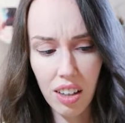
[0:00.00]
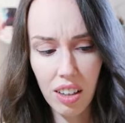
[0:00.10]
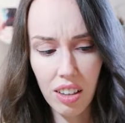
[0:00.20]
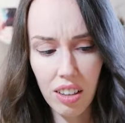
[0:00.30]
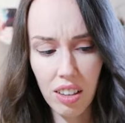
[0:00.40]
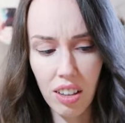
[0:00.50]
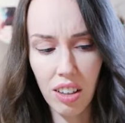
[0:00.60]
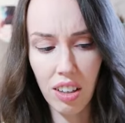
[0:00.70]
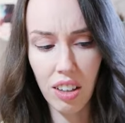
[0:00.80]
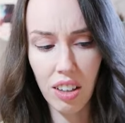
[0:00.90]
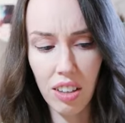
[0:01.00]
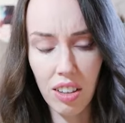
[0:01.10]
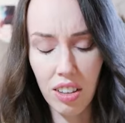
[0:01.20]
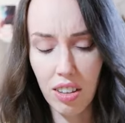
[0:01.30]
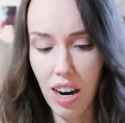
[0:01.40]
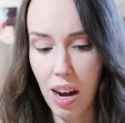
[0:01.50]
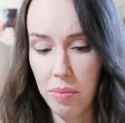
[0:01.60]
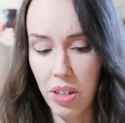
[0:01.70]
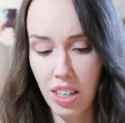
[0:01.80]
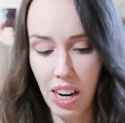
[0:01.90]
Oh, crap.
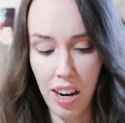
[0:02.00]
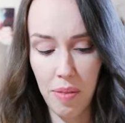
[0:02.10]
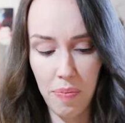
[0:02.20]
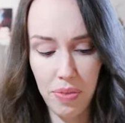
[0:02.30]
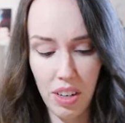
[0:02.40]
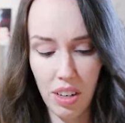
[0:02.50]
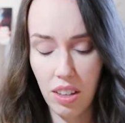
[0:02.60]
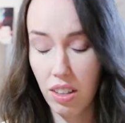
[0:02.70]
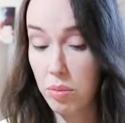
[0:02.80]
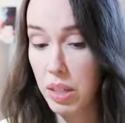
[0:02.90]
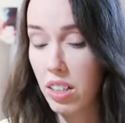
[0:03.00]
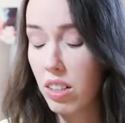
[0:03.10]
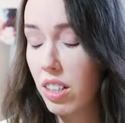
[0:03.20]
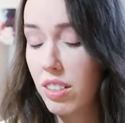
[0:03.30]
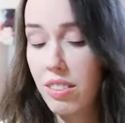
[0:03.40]
Okay. Oh my god.